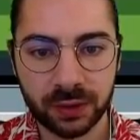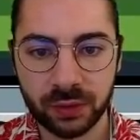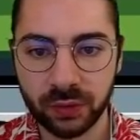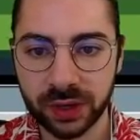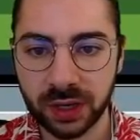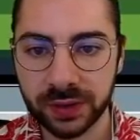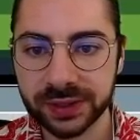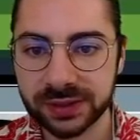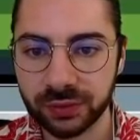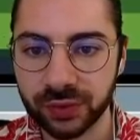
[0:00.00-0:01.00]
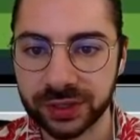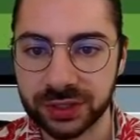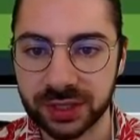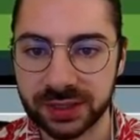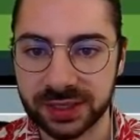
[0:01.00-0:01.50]
we're going to
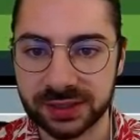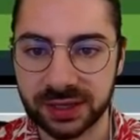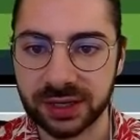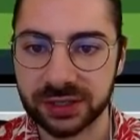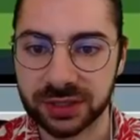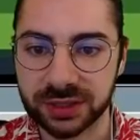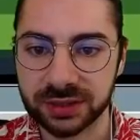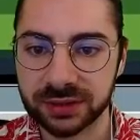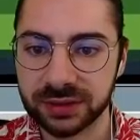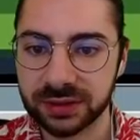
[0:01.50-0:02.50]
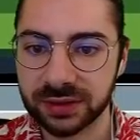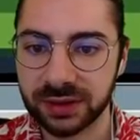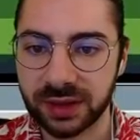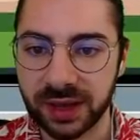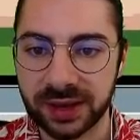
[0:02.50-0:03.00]
reach a destination
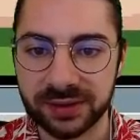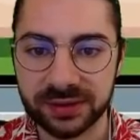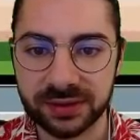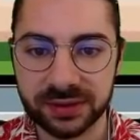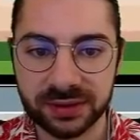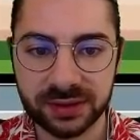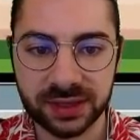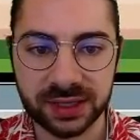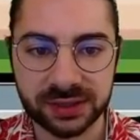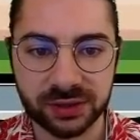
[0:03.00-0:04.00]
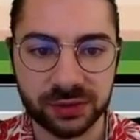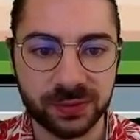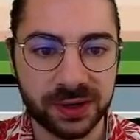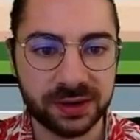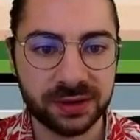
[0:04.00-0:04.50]
that is a good
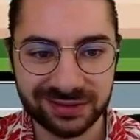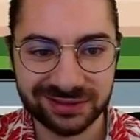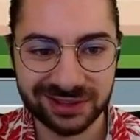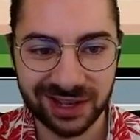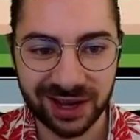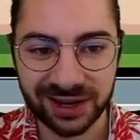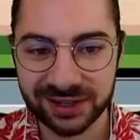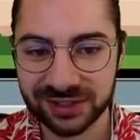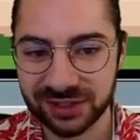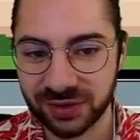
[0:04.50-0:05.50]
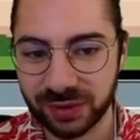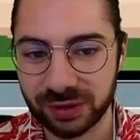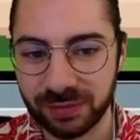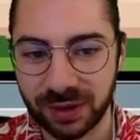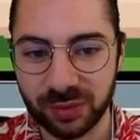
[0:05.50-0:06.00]
one. I'm going to disagree
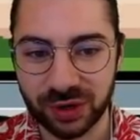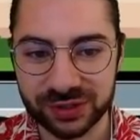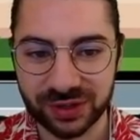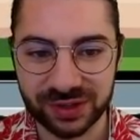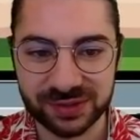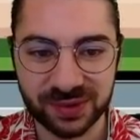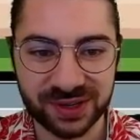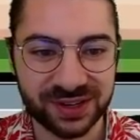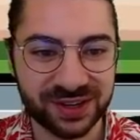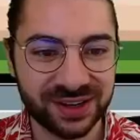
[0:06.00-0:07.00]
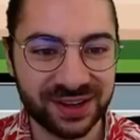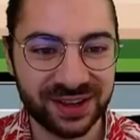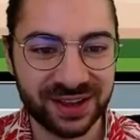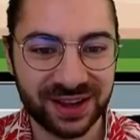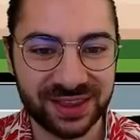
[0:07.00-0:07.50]
with Bob Ross on this one.
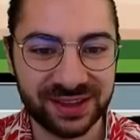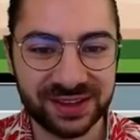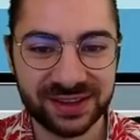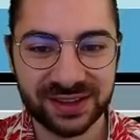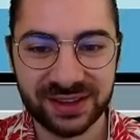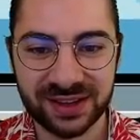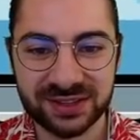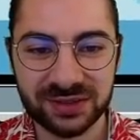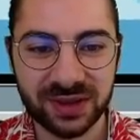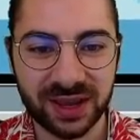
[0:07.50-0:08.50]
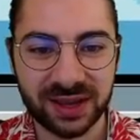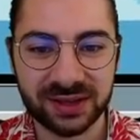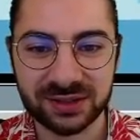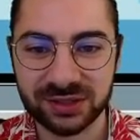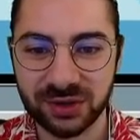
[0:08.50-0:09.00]
I think it's okay
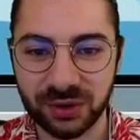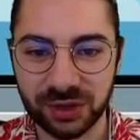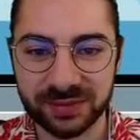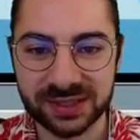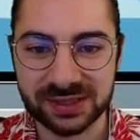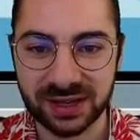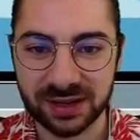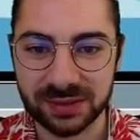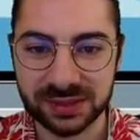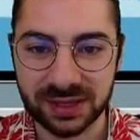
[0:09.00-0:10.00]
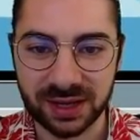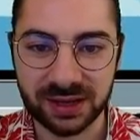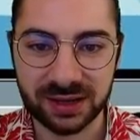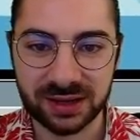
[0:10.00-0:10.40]
to call a mistake a mistake.